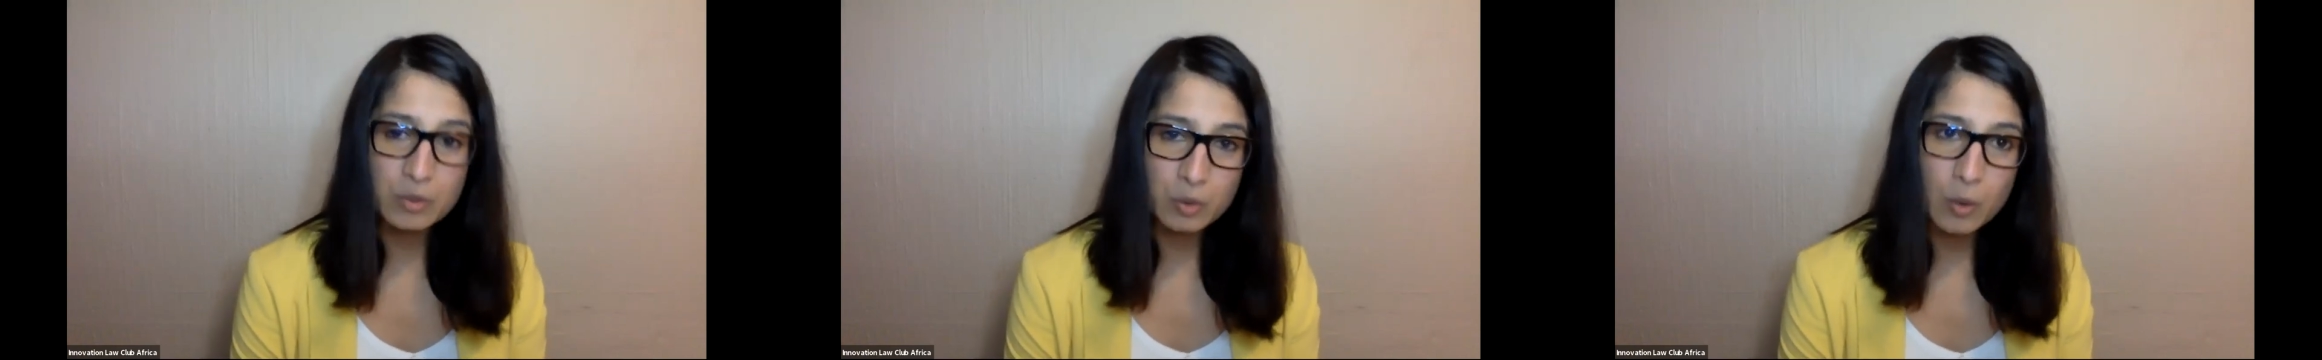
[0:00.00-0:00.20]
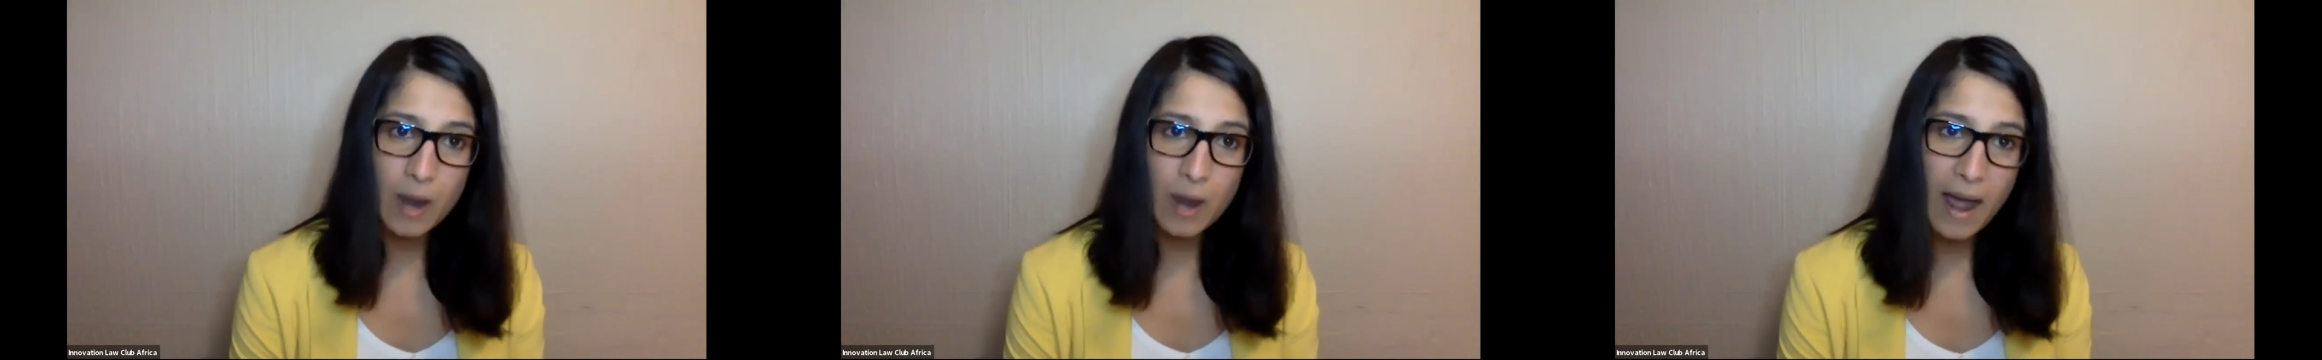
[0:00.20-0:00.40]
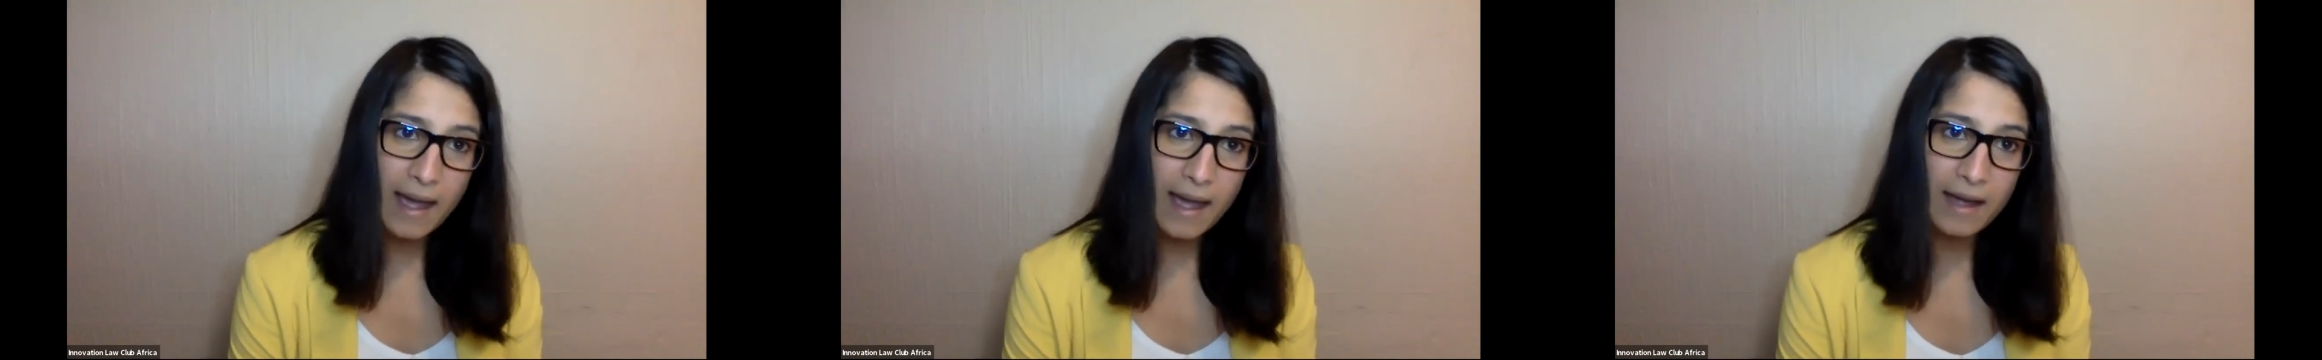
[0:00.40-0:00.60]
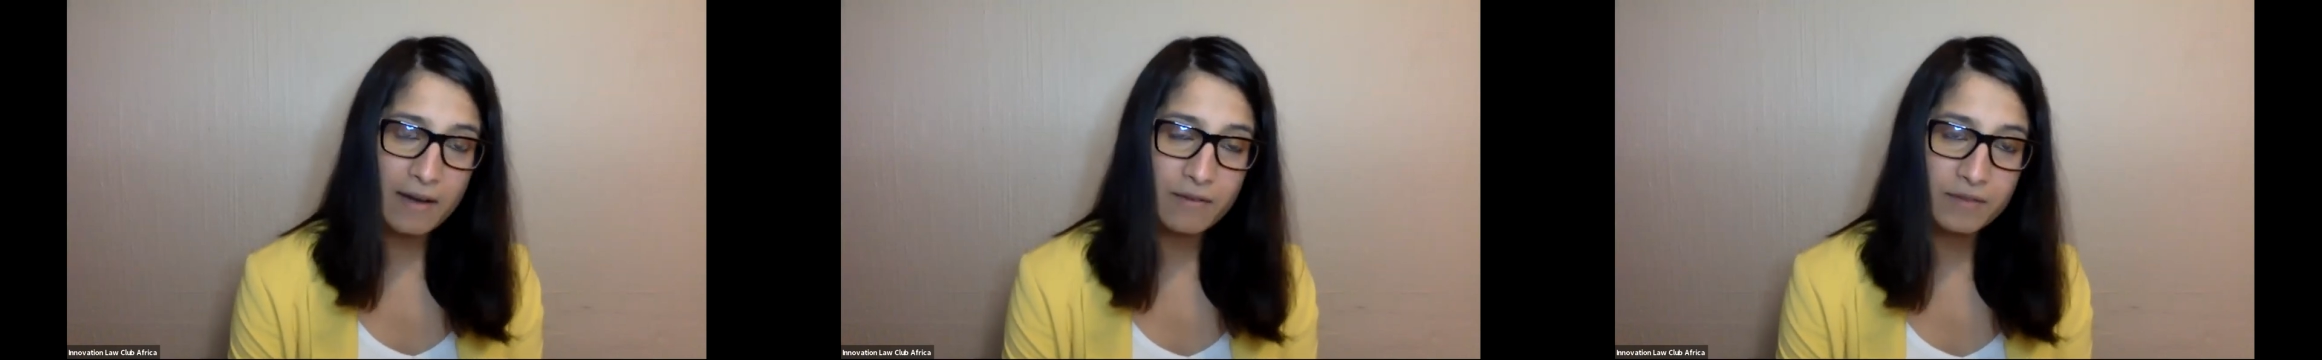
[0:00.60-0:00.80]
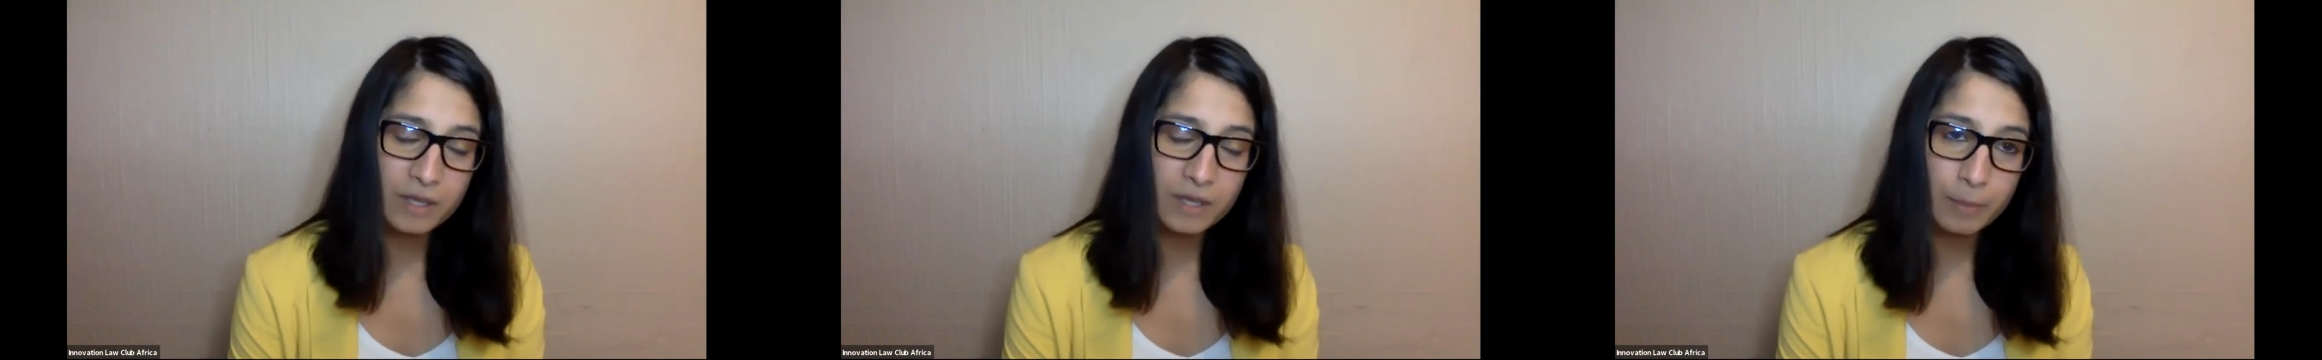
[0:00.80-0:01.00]
do
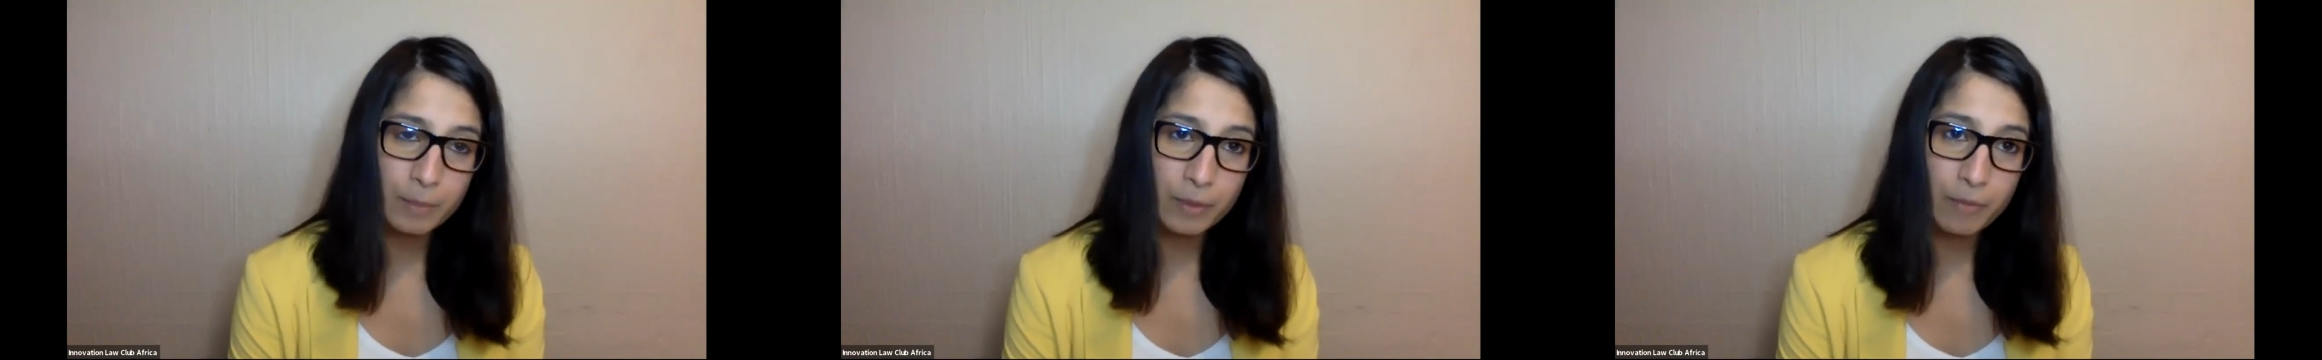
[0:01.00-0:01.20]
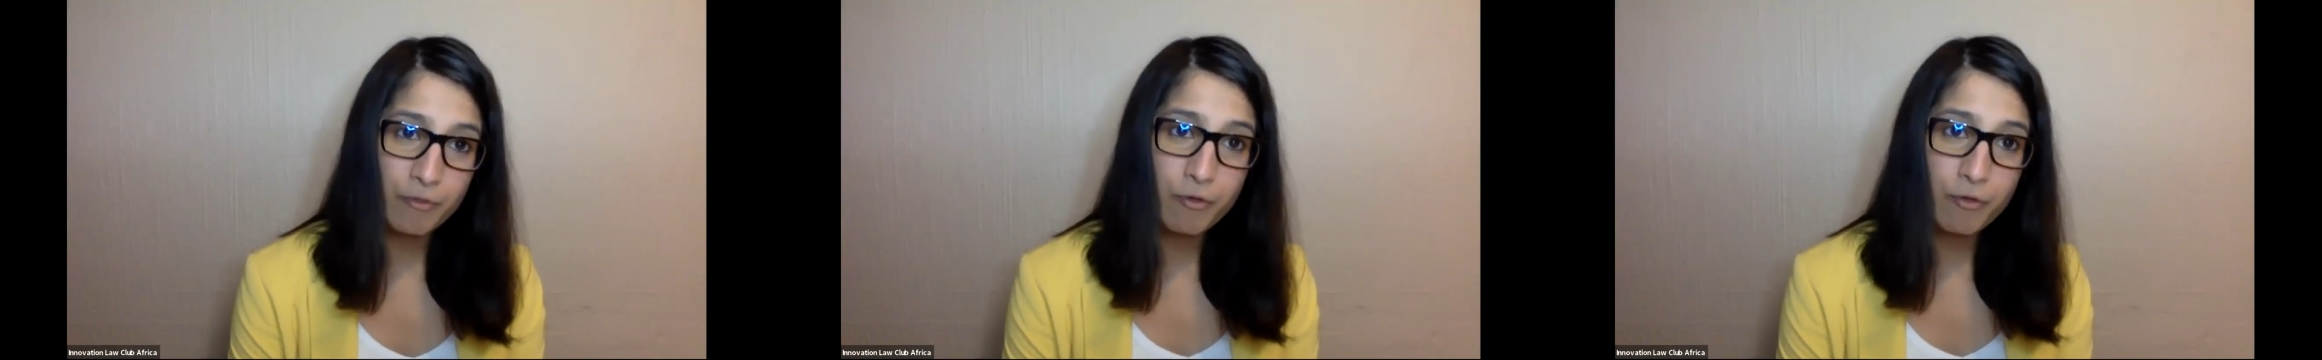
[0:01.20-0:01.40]
have the